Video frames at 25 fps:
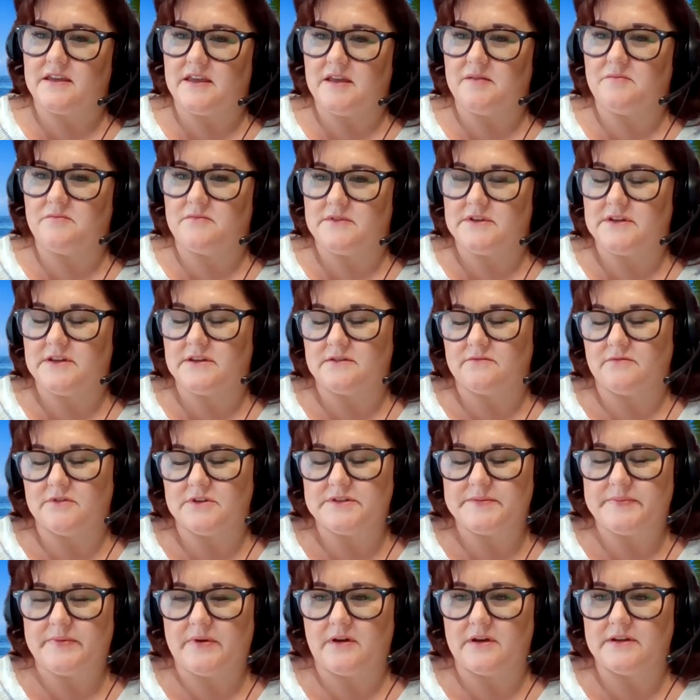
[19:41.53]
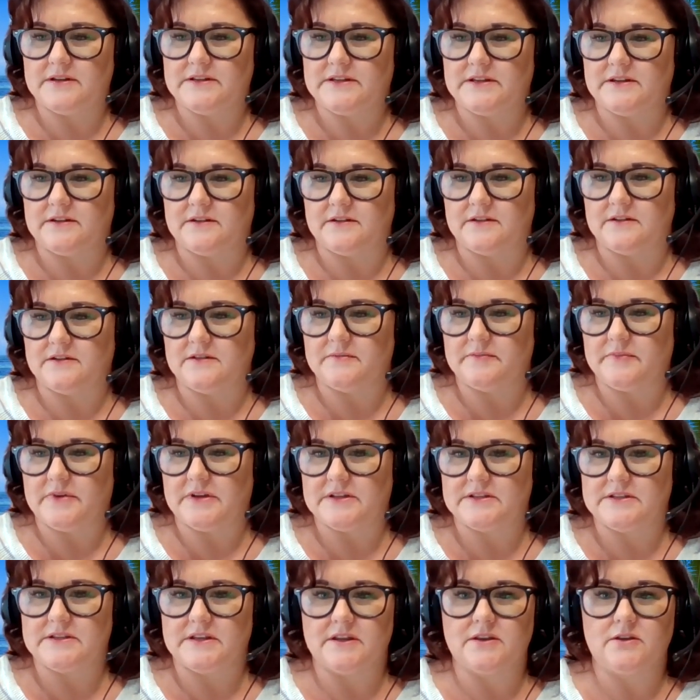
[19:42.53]
Kim did respond here,
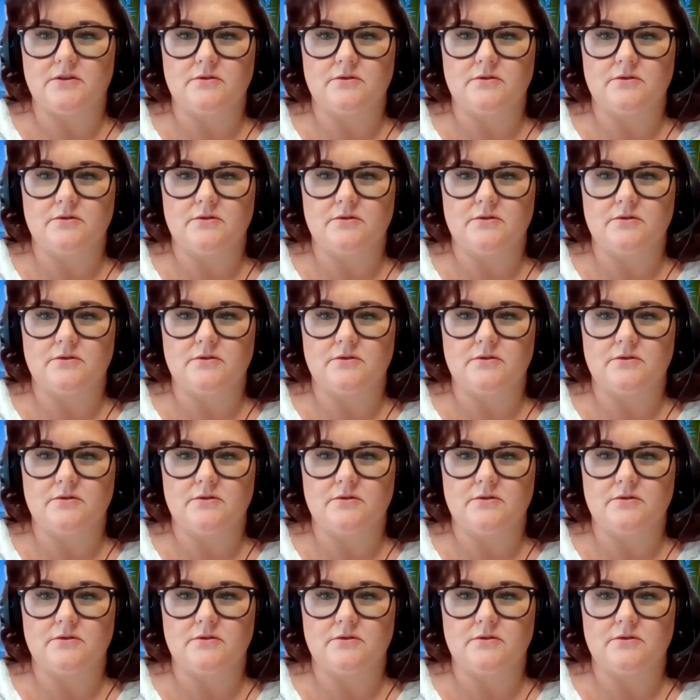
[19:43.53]
but you